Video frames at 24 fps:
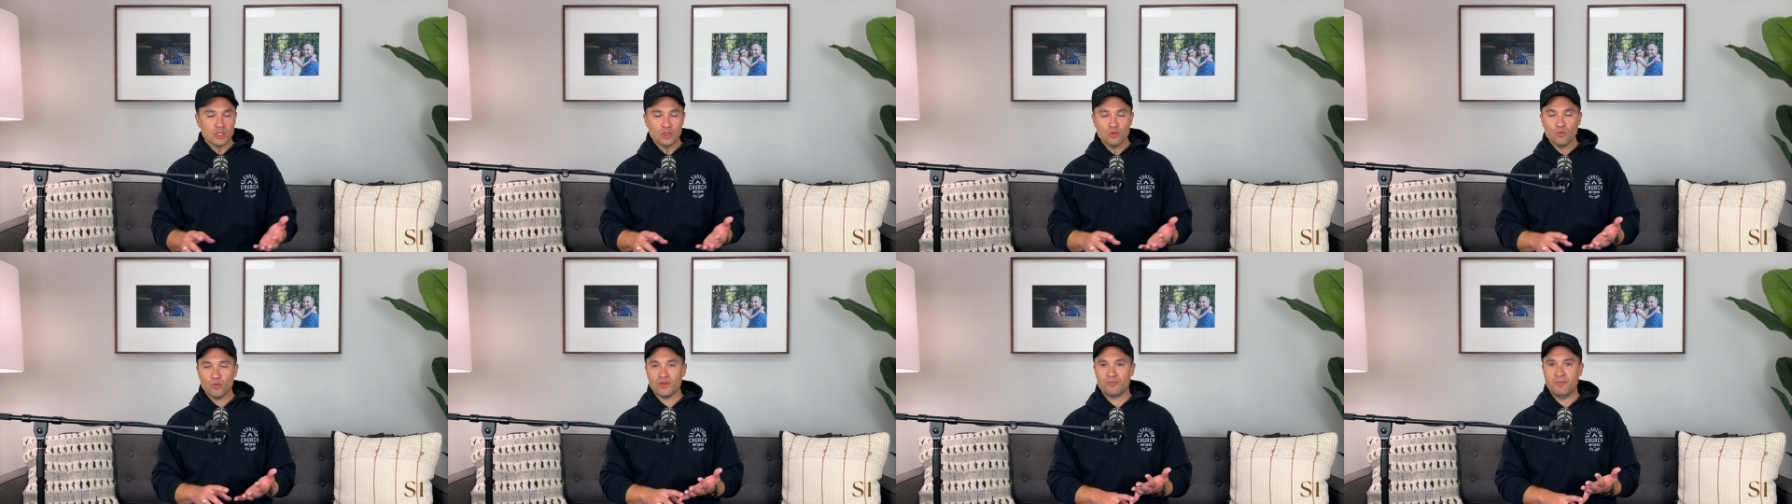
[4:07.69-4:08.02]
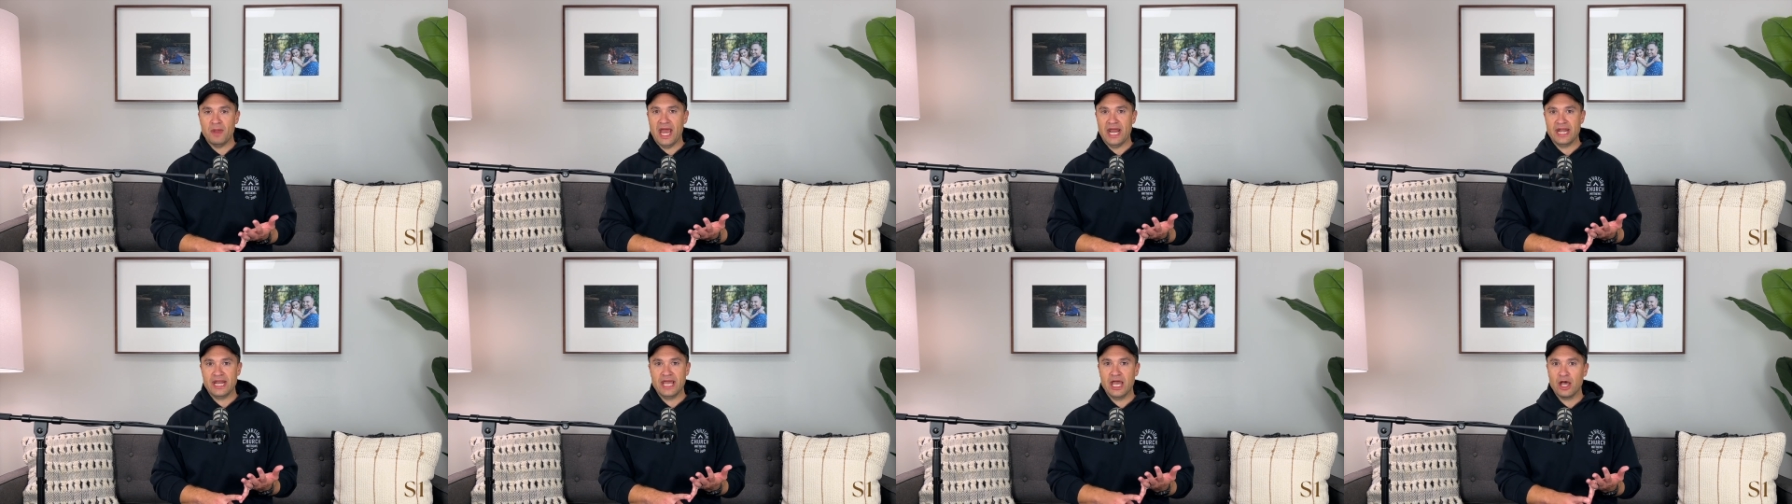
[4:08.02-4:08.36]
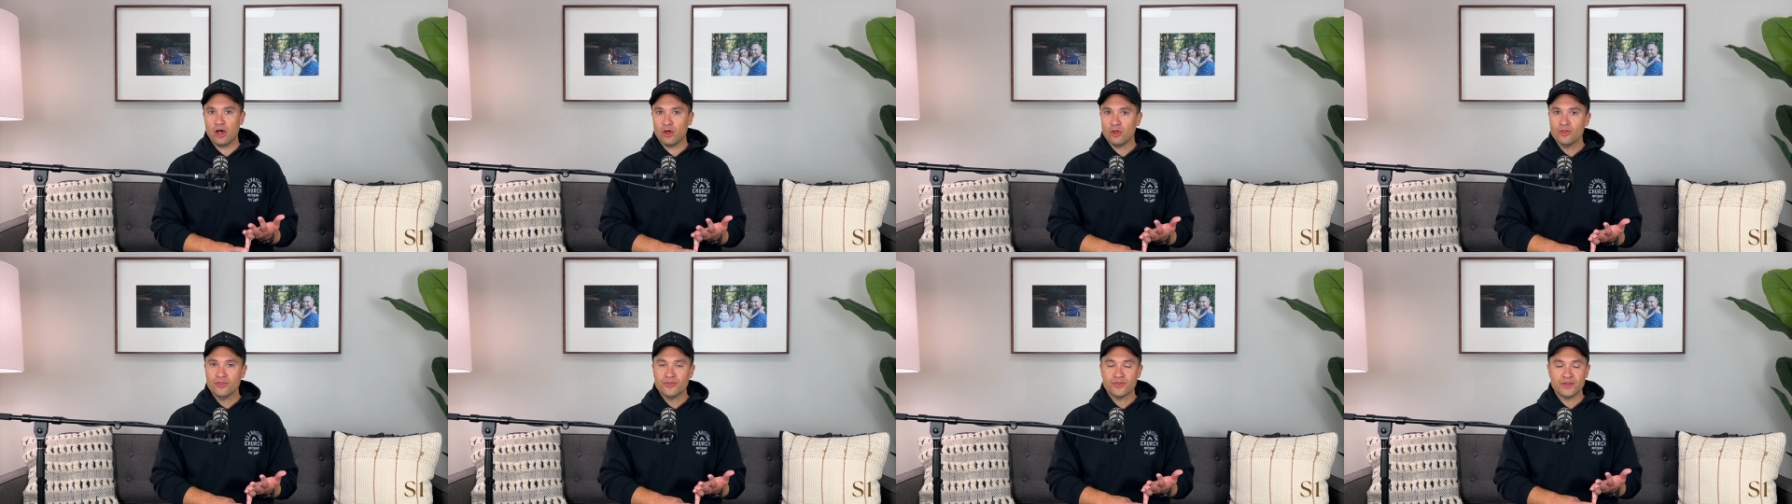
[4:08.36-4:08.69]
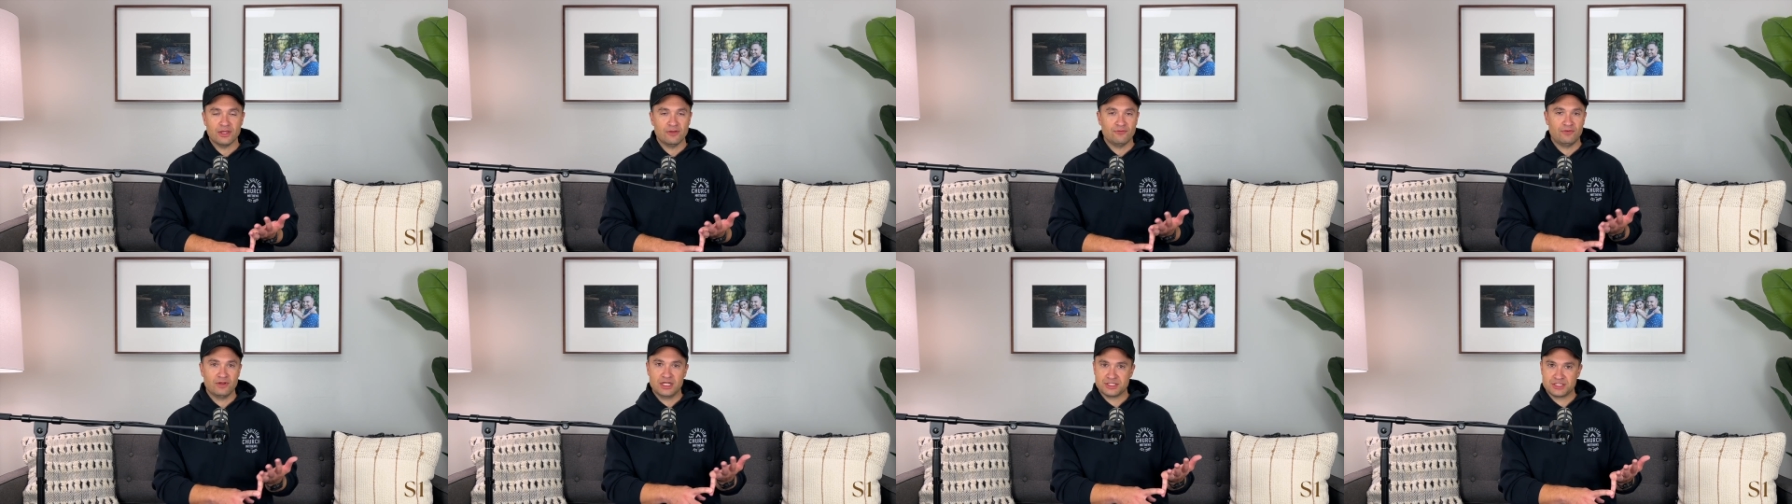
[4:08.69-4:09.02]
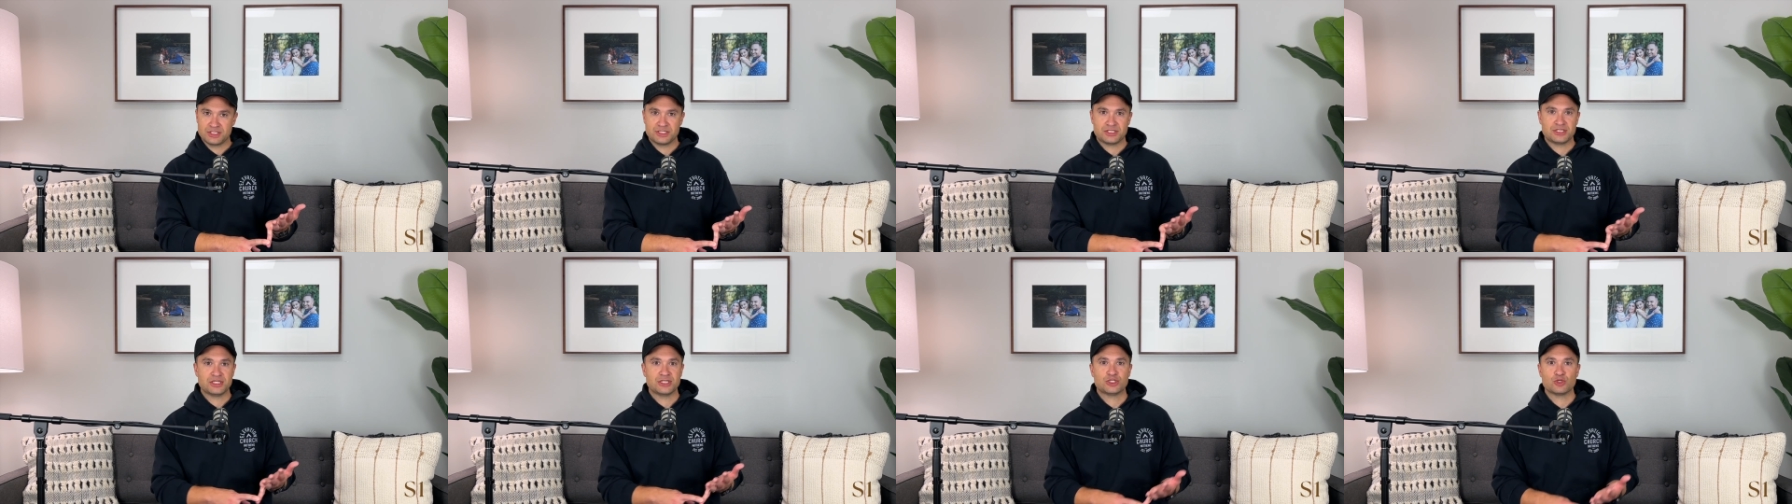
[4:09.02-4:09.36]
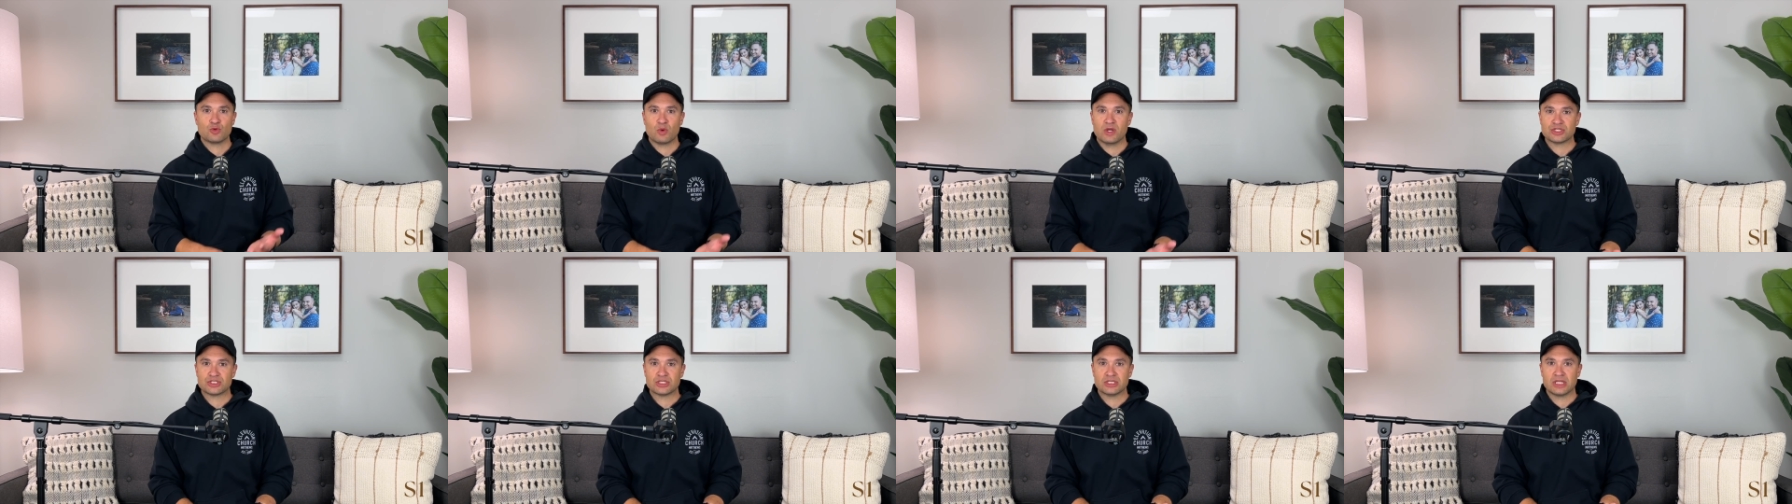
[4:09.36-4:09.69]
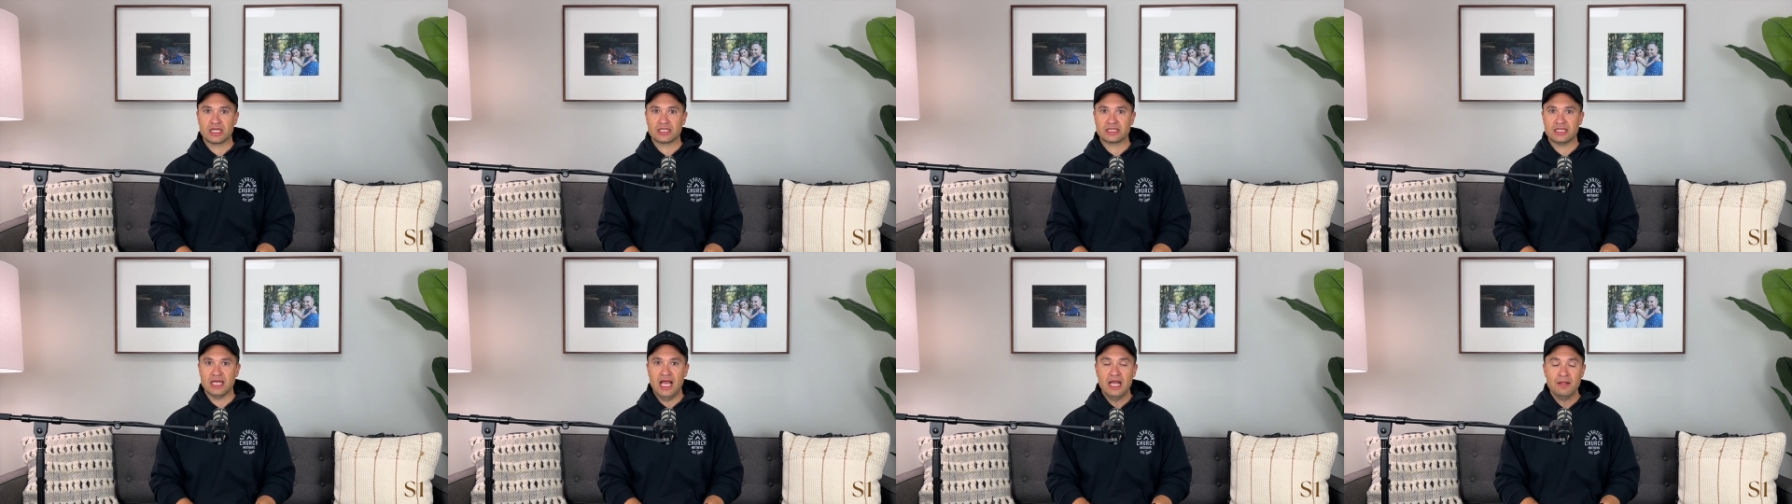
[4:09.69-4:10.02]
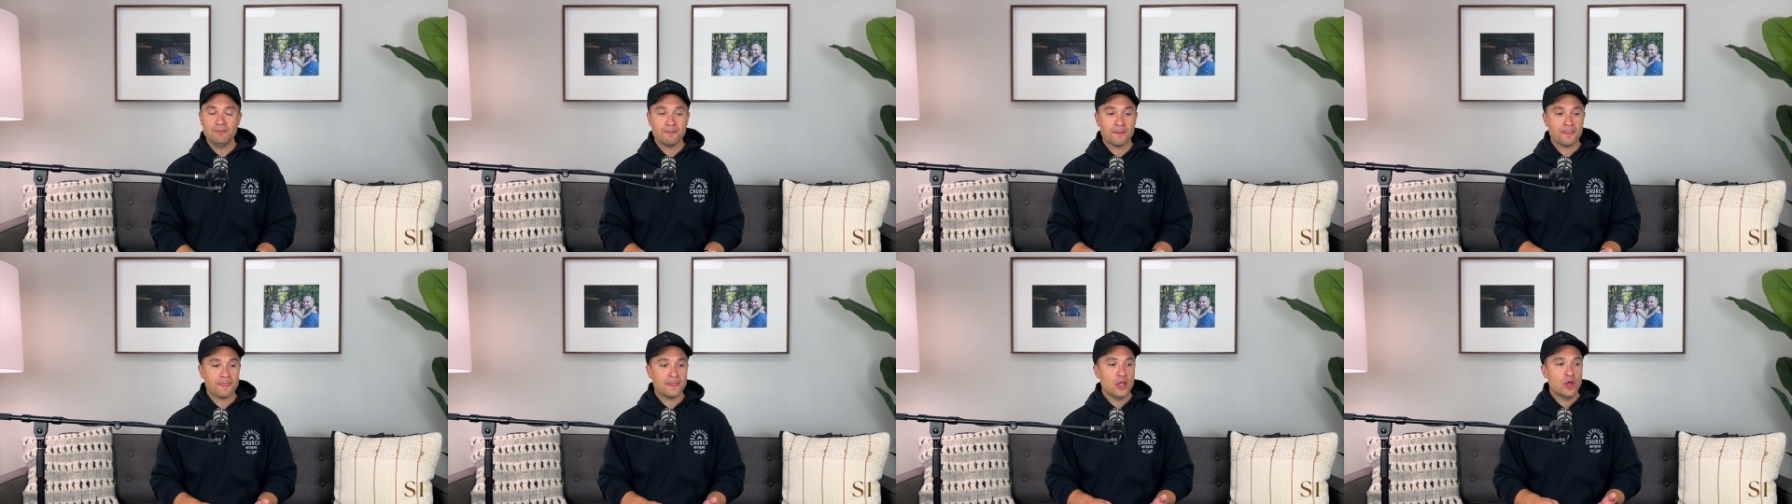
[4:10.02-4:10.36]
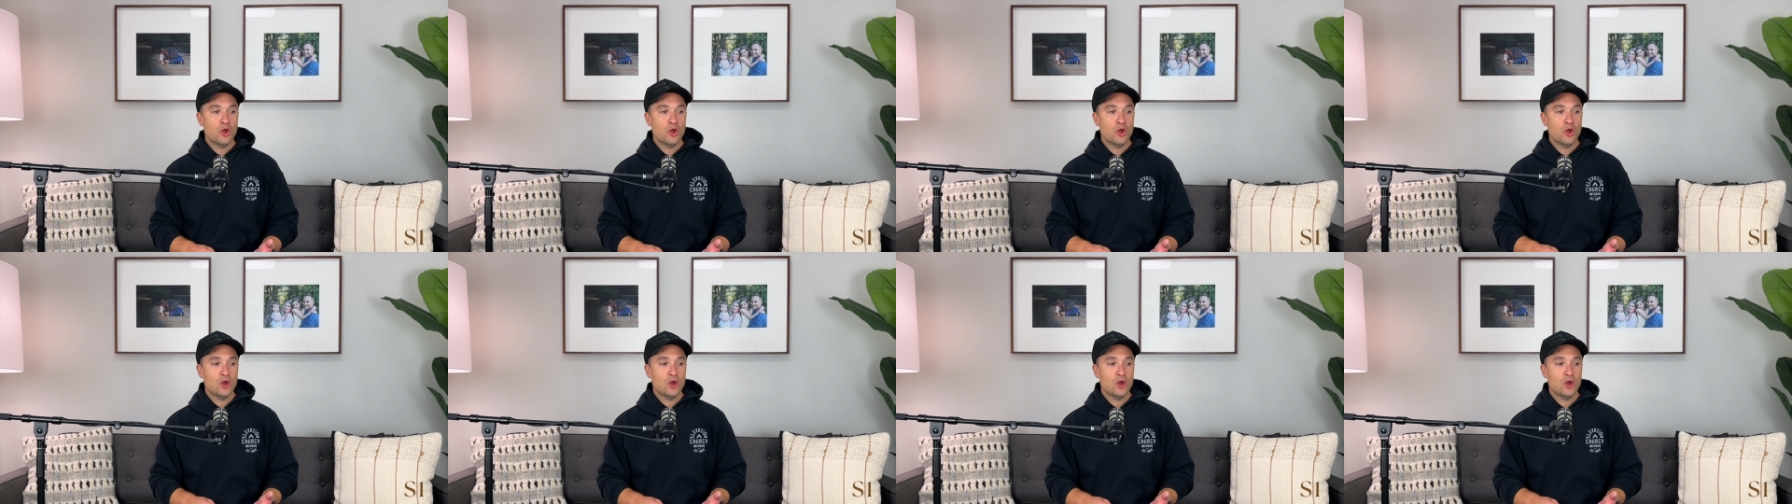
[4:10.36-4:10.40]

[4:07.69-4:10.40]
with bad health, if it is a situation like that,